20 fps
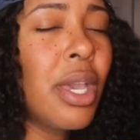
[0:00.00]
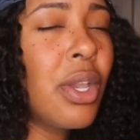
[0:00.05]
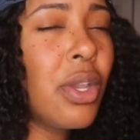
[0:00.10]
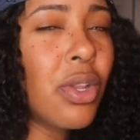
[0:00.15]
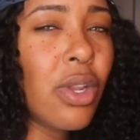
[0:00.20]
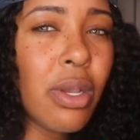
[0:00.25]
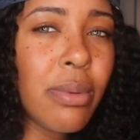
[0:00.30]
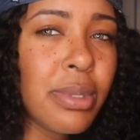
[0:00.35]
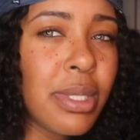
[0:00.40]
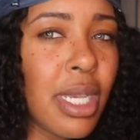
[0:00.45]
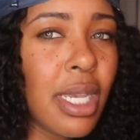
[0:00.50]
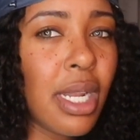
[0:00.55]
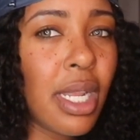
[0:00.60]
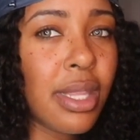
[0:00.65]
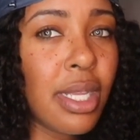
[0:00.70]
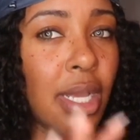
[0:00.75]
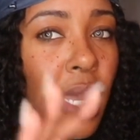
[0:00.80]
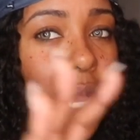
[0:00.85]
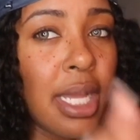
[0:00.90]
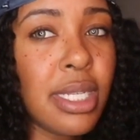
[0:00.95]
You know what I'm
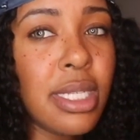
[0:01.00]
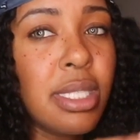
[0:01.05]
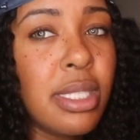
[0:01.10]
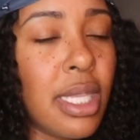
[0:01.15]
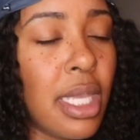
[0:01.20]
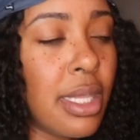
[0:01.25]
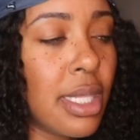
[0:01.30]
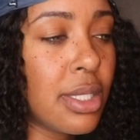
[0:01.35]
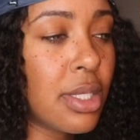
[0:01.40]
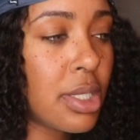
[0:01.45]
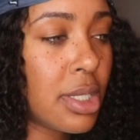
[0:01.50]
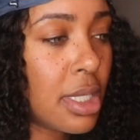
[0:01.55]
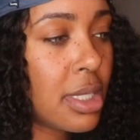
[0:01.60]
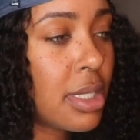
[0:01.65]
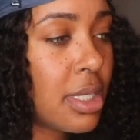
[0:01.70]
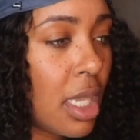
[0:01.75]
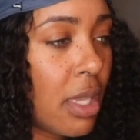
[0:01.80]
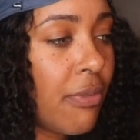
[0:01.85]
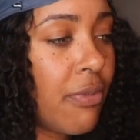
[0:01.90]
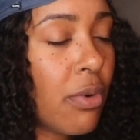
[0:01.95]
saying? I just think this is a
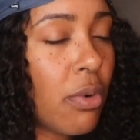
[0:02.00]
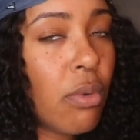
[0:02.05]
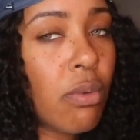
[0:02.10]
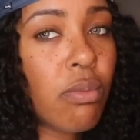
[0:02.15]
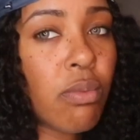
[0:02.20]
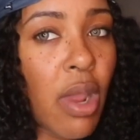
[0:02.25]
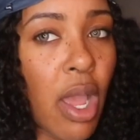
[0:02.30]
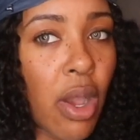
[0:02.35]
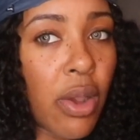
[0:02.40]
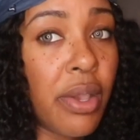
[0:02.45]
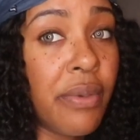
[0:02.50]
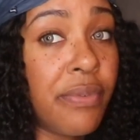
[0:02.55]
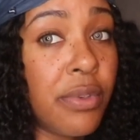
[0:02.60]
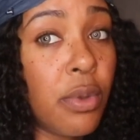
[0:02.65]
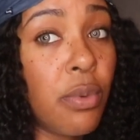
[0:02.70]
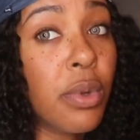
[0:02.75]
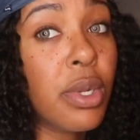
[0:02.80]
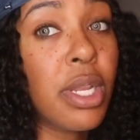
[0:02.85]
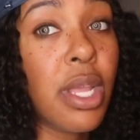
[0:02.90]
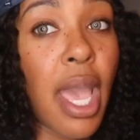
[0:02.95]
safer route if
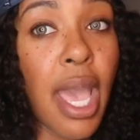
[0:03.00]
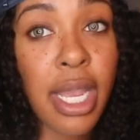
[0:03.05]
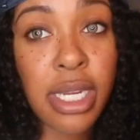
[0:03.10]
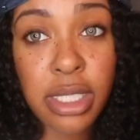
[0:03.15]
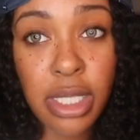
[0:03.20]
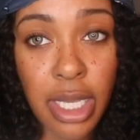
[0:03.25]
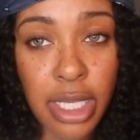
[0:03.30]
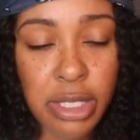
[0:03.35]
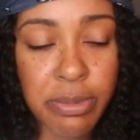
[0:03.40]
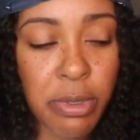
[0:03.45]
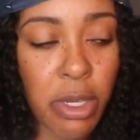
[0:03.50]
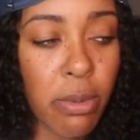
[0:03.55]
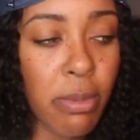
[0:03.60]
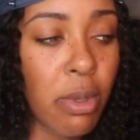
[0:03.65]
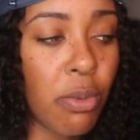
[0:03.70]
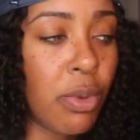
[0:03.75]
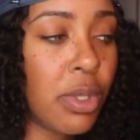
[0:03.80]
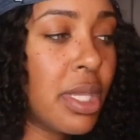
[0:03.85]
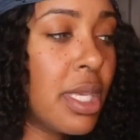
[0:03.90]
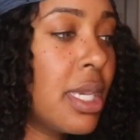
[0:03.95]
you were to actually
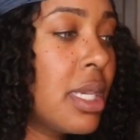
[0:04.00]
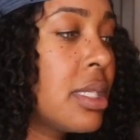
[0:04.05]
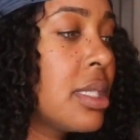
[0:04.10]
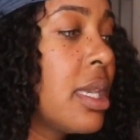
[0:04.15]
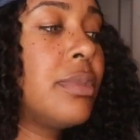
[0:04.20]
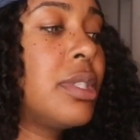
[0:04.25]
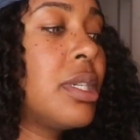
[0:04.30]
experiment with this,